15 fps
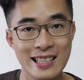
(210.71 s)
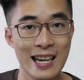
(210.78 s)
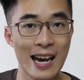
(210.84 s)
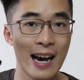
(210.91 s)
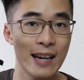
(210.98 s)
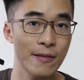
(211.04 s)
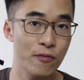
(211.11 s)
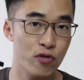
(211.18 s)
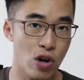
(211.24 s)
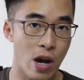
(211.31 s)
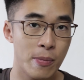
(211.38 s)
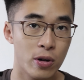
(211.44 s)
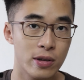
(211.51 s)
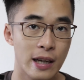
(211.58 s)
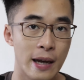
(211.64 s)
kind of
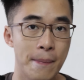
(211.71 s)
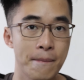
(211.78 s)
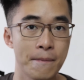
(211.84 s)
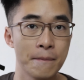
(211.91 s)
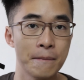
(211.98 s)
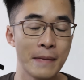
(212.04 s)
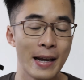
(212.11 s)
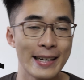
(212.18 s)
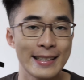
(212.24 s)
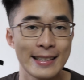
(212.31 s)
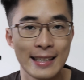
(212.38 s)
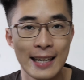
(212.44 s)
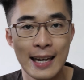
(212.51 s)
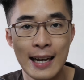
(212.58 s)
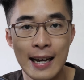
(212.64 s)
tripod and make
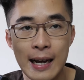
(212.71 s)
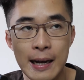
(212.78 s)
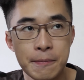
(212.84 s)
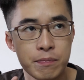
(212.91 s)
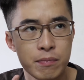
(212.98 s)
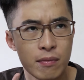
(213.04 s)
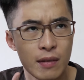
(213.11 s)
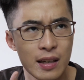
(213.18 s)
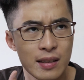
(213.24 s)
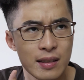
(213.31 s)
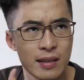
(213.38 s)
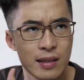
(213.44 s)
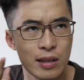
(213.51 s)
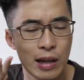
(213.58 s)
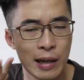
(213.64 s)
their
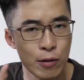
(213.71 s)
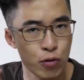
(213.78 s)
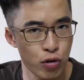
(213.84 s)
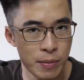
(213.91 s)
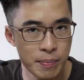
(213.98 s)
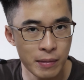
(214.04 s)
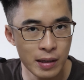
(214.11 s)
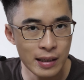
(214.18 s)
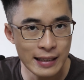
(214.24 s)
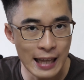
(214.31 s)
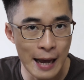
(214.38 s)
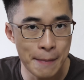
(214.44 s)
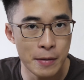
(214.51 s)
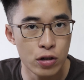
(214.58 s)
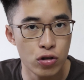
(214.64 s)
equipment
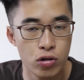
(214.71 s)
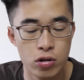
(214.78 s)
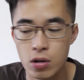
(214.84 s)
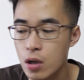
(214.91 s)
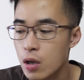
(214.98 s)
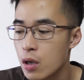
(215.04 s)
damage.